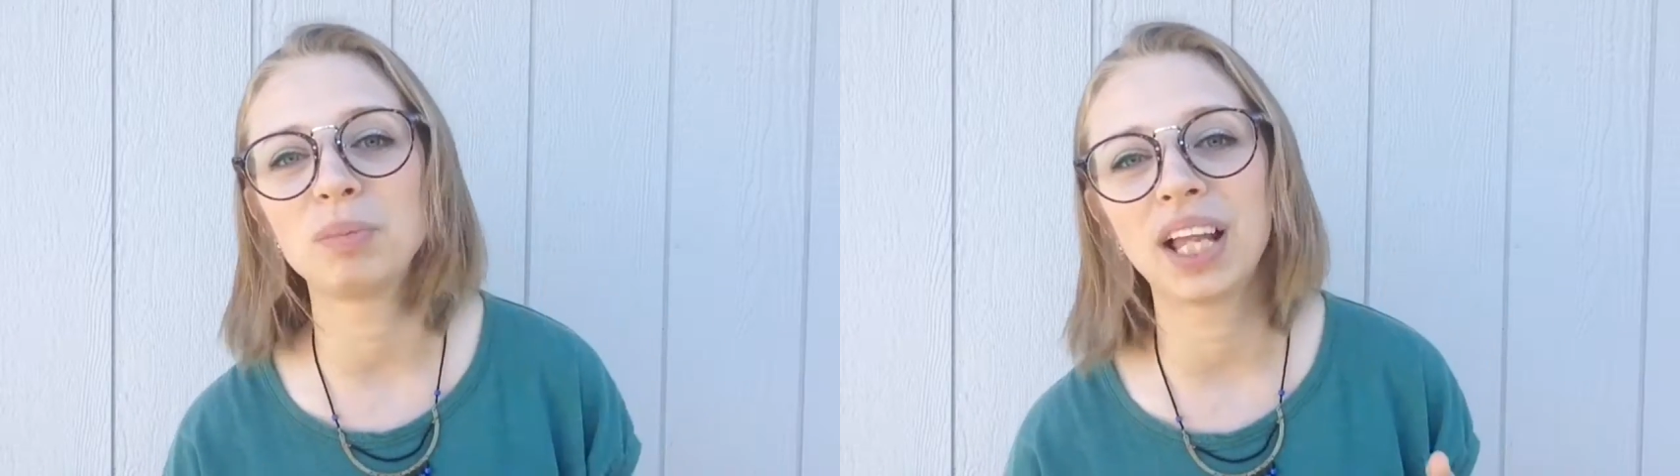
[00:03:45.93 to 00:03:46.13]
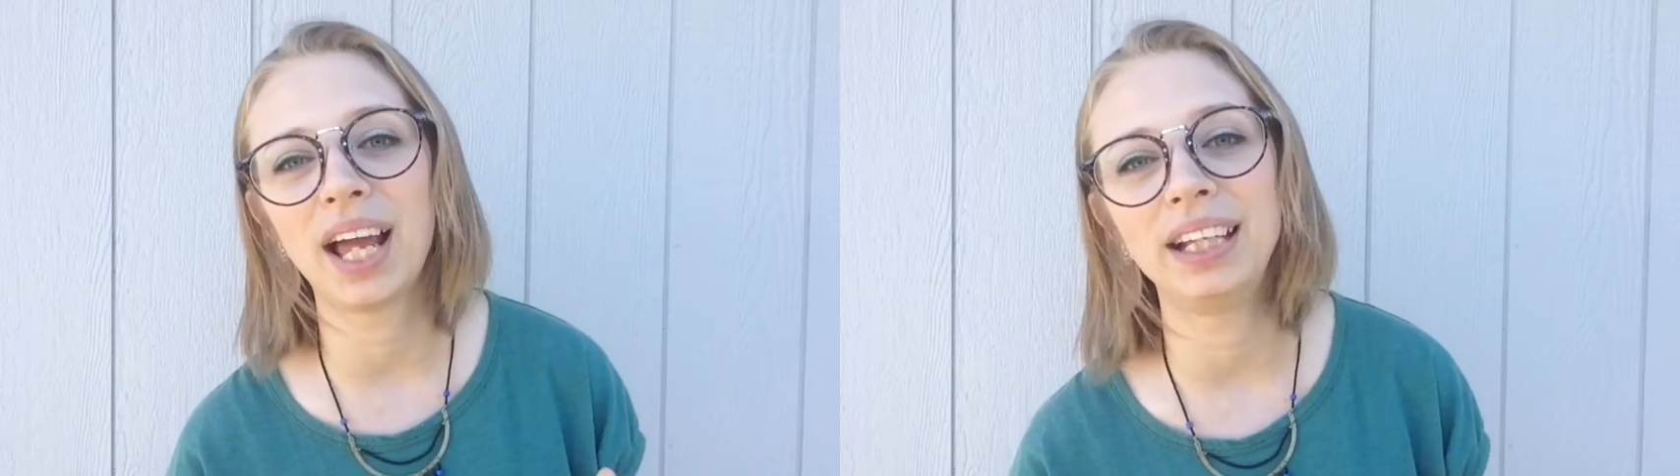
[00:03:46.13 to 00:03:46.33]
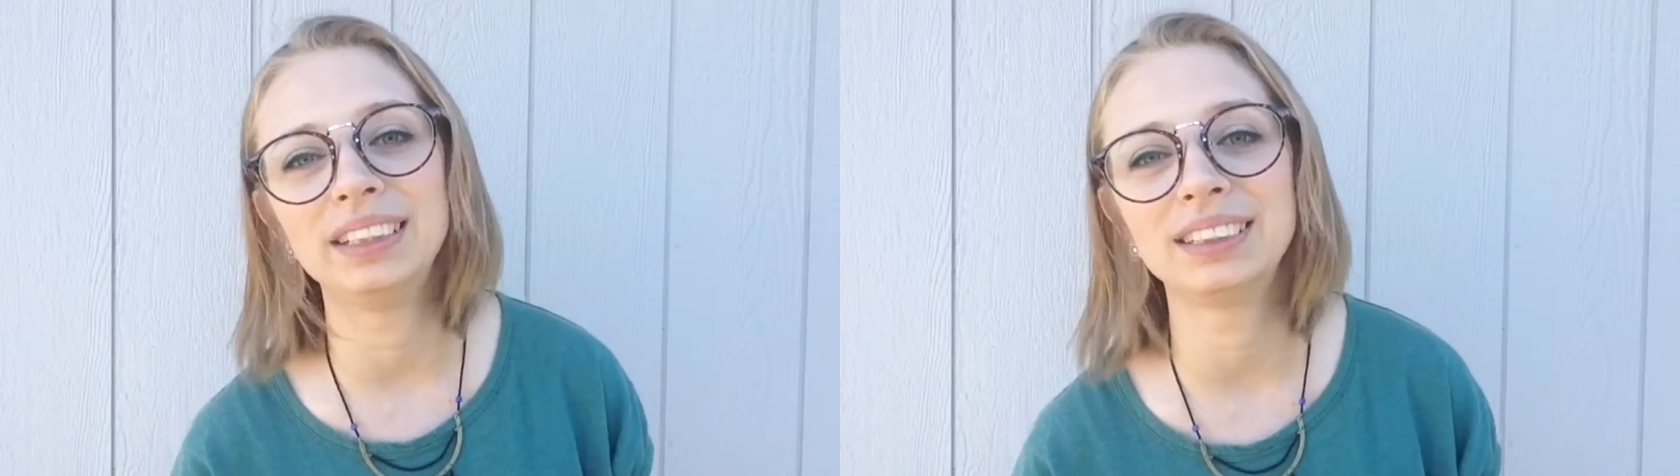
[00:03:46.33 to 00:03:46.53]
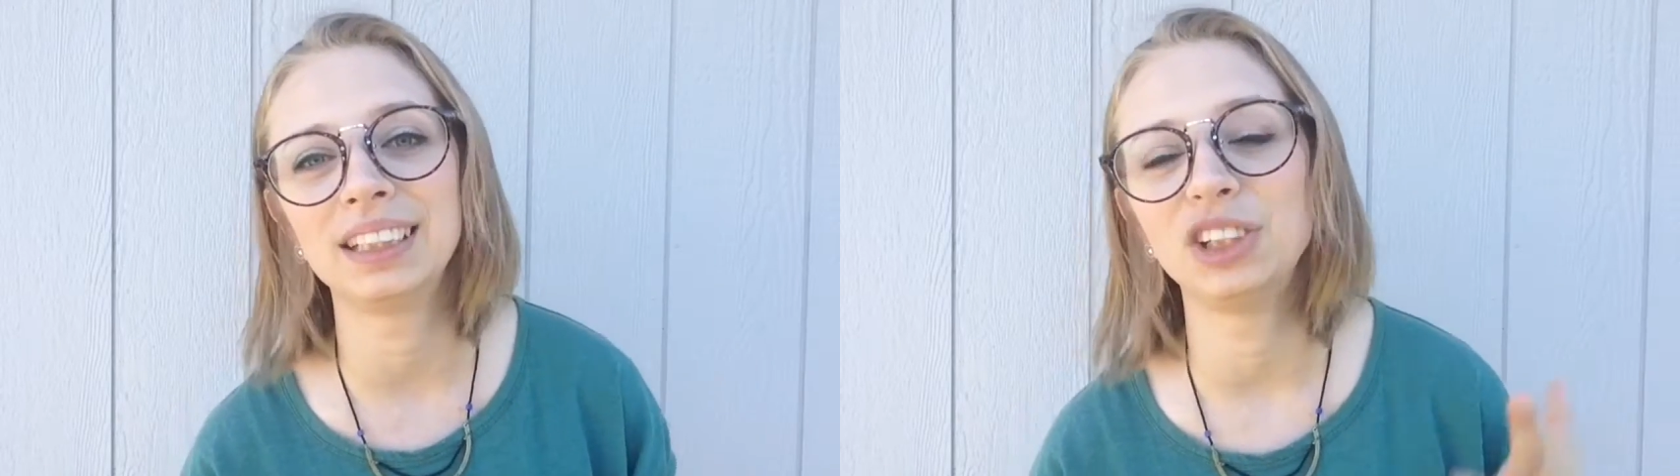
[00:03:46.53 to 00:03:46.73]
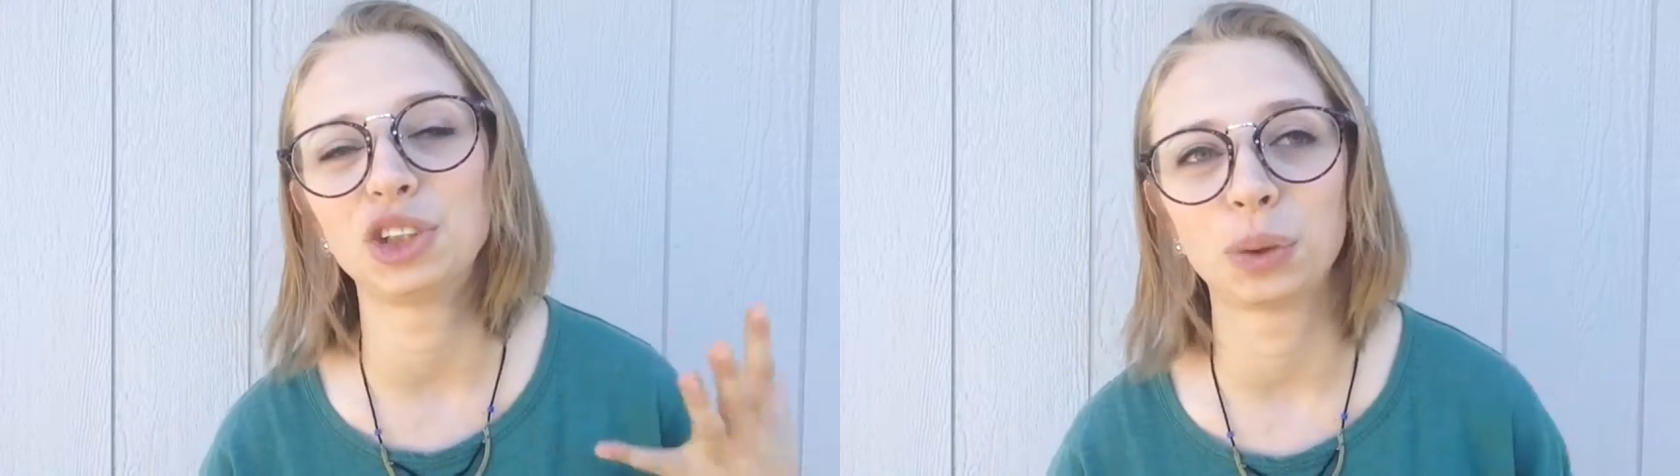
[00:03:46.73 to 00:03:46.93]
lines in
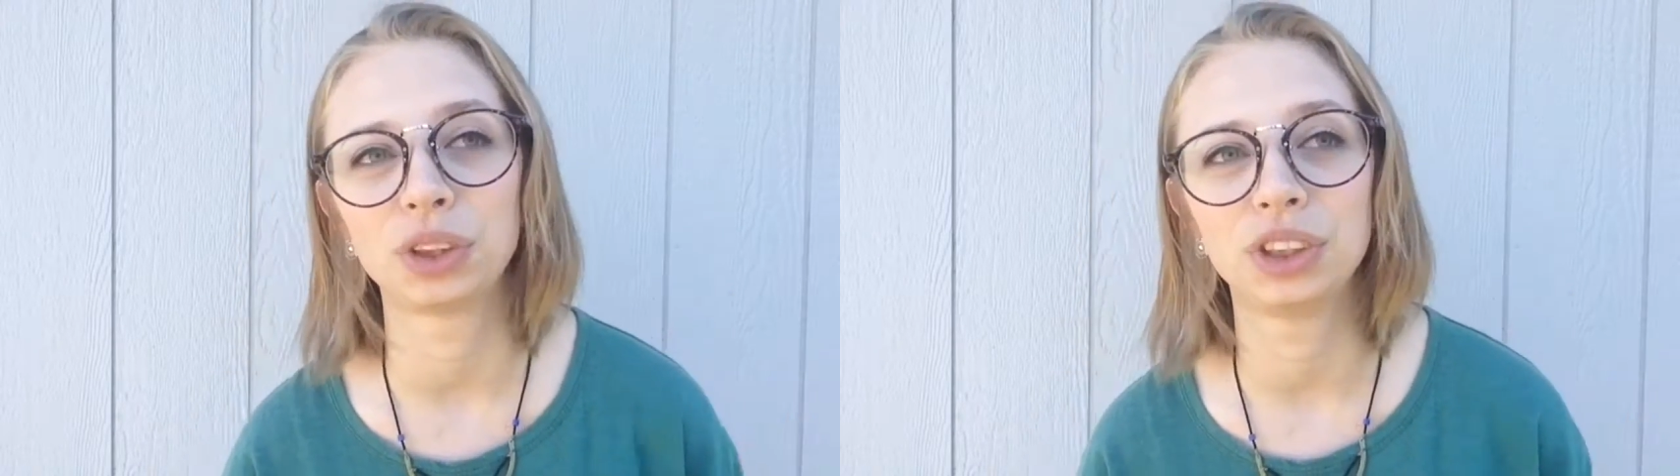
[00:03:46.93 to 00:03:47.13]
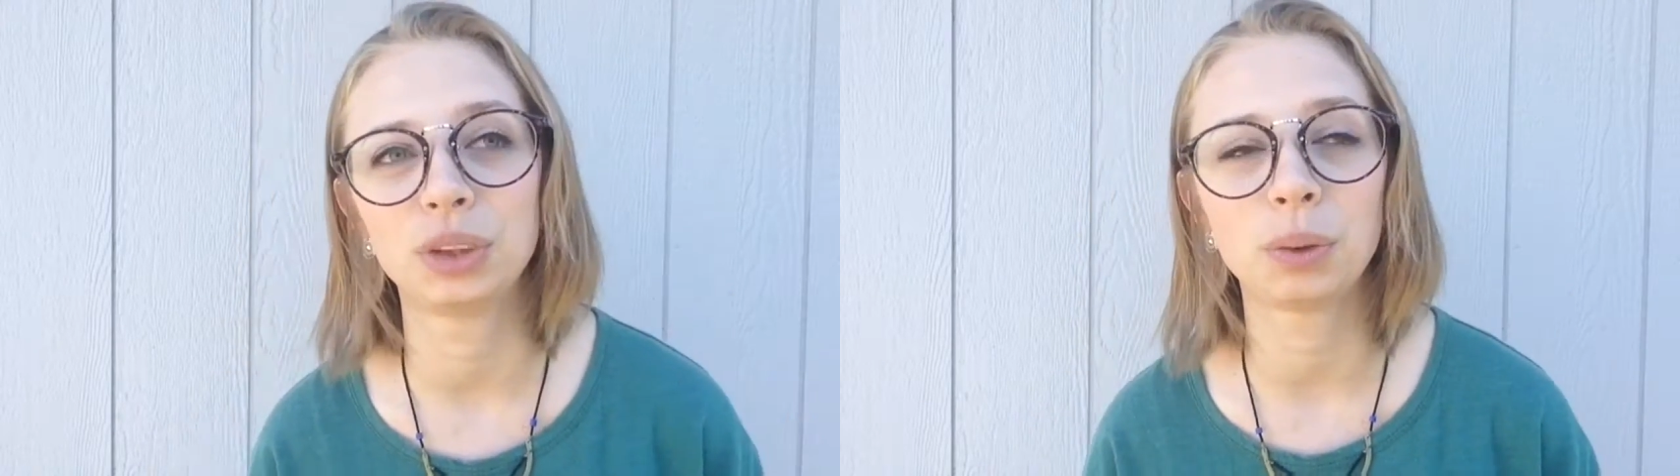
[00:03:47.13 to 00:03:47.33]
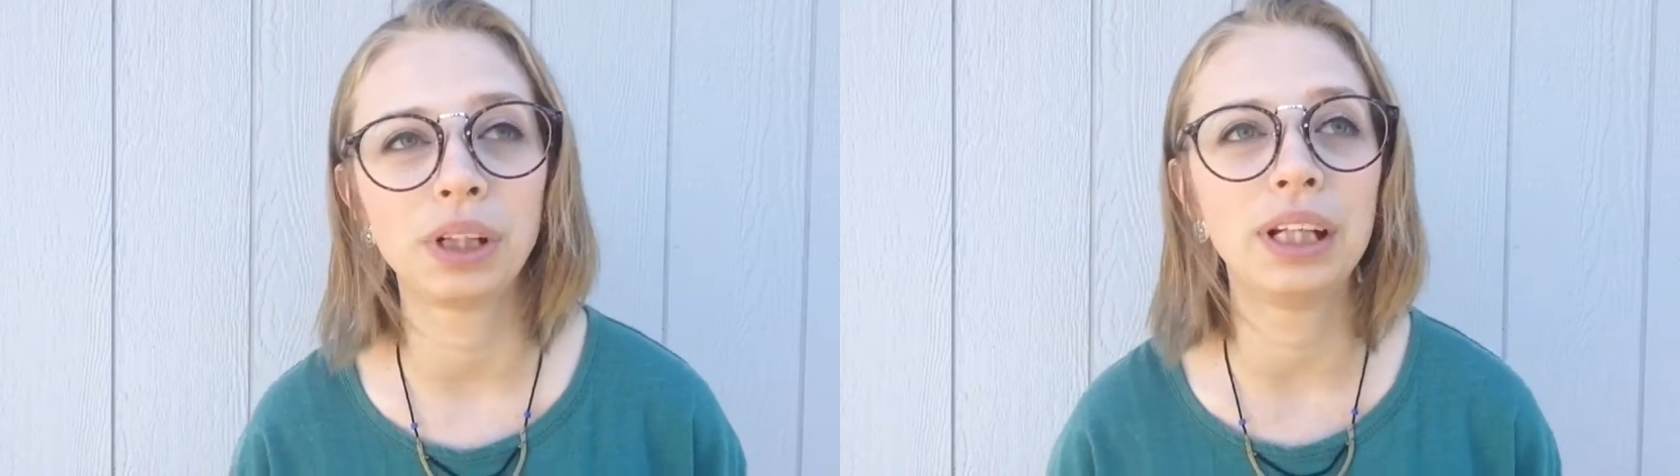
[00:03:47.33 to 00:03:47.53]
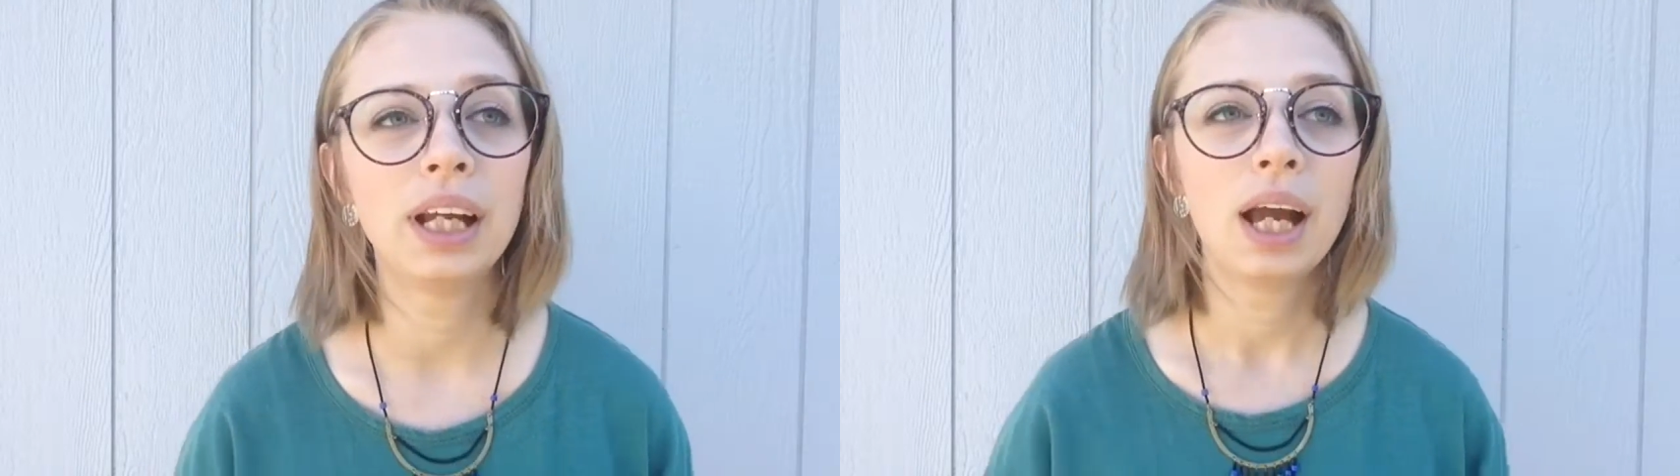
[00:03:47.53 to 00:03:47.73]
a short story,